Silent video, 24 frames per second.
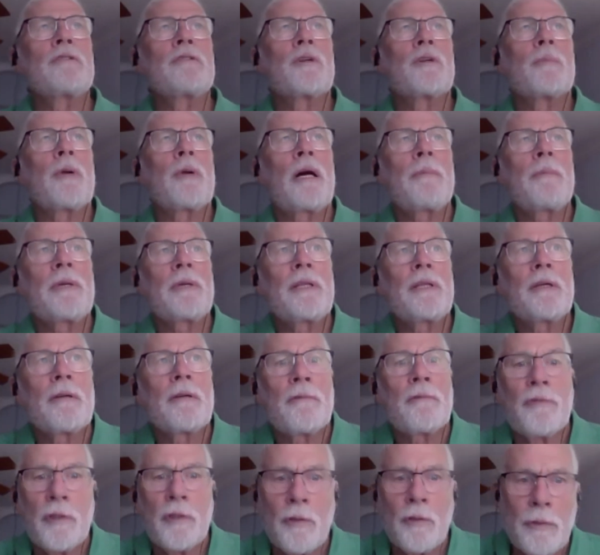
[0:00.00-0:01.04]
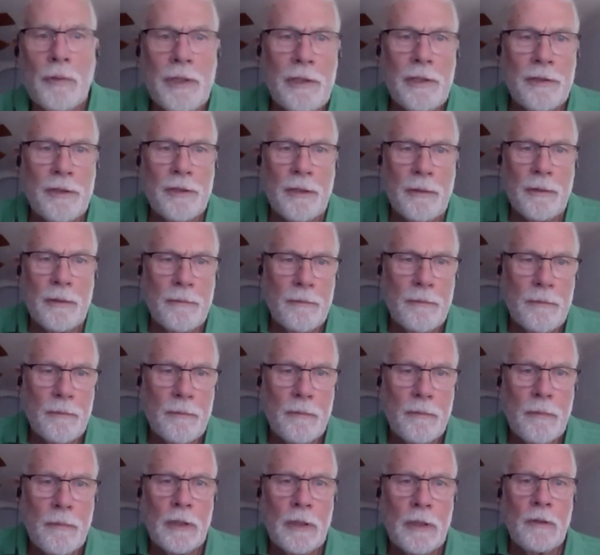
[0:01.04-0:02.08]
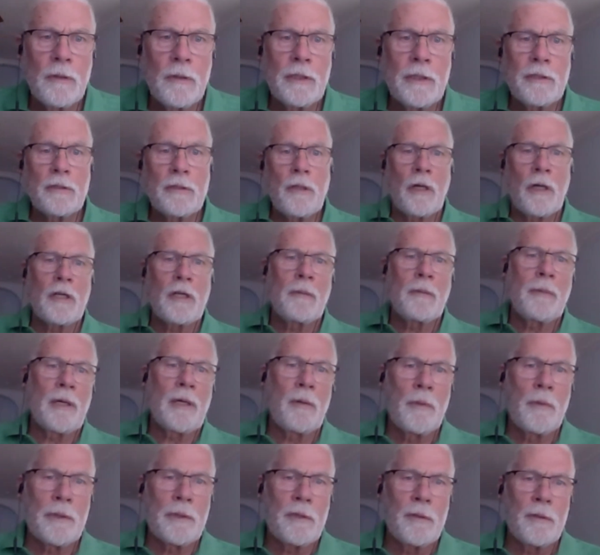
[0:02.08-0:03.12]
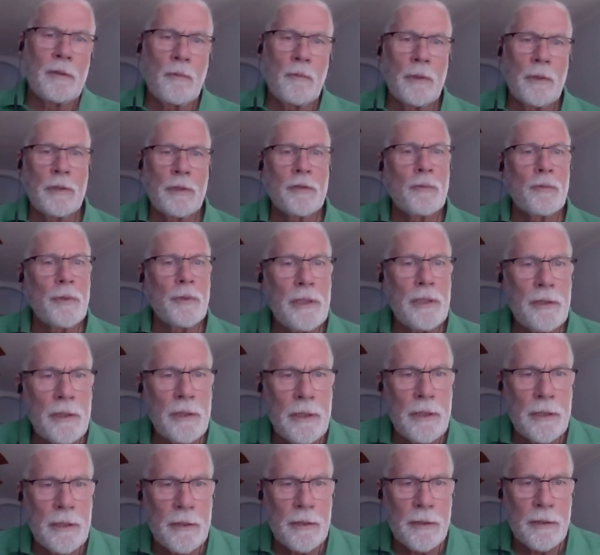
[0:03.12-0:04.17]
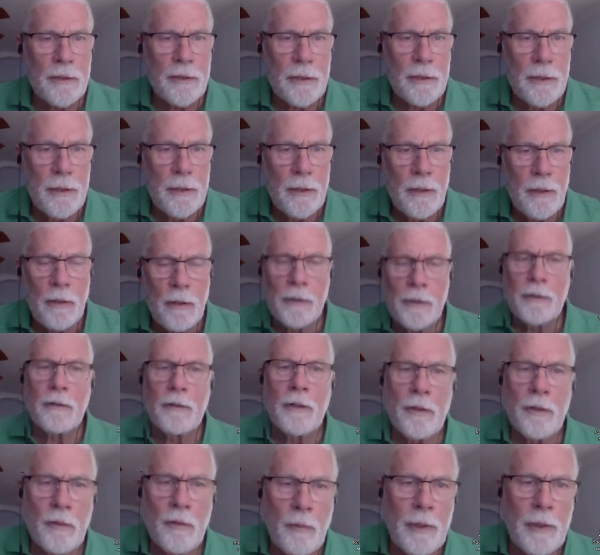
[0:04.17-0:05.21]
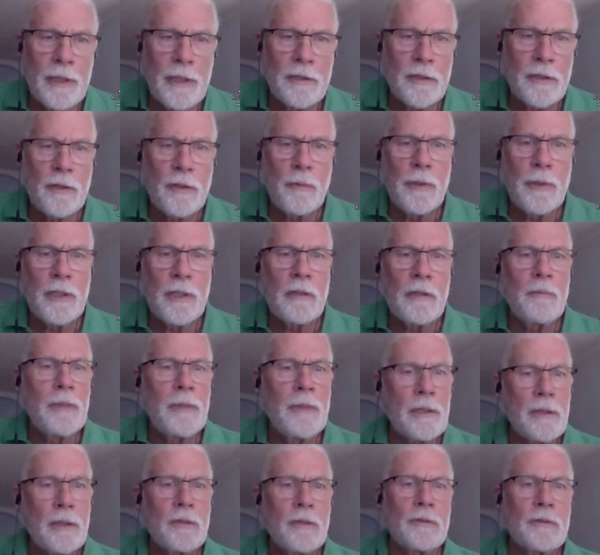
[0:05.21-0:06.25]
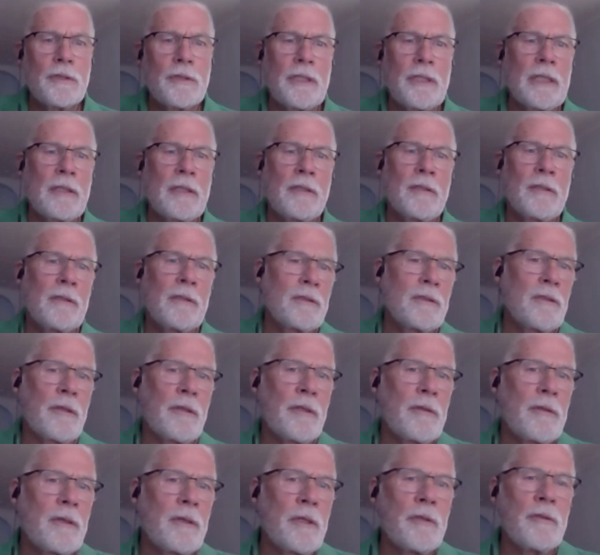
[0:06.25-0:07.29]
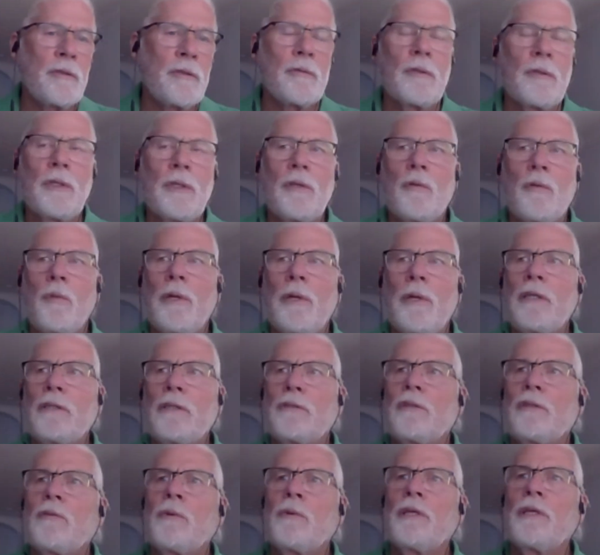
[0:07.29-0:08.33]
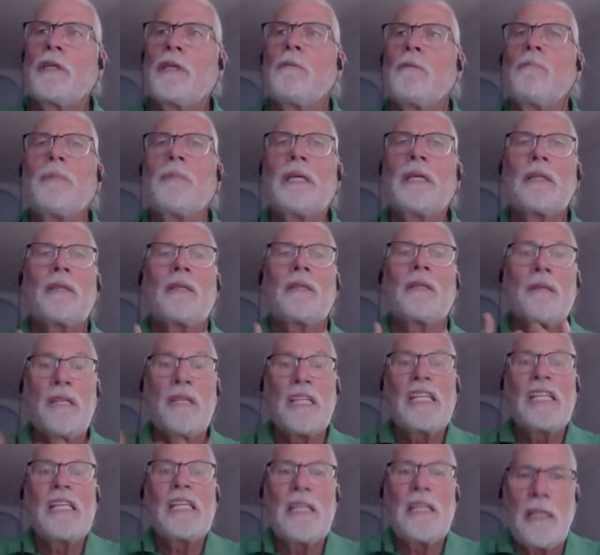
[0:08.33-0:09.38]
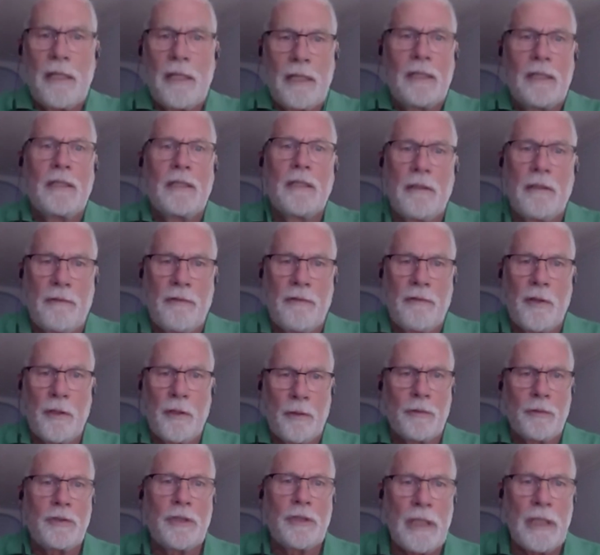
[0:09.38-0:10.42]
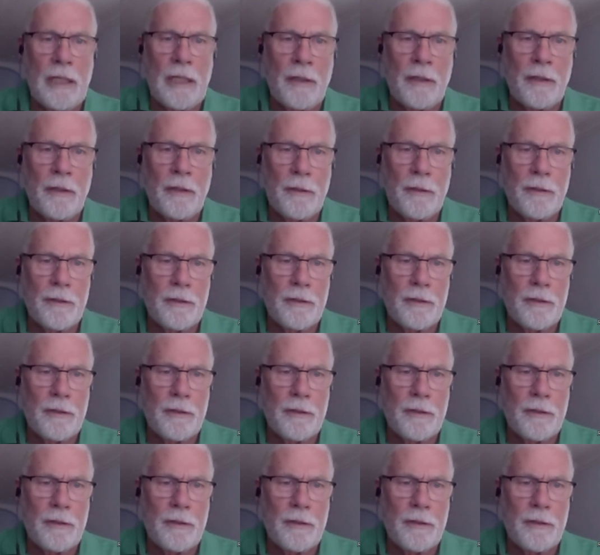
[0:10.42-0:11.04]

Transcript: are probably there for a reason. You know, let's talk about what the reason is. Are there other ways that we can meet those standards? Are there other ways that we can meet the need for those standards?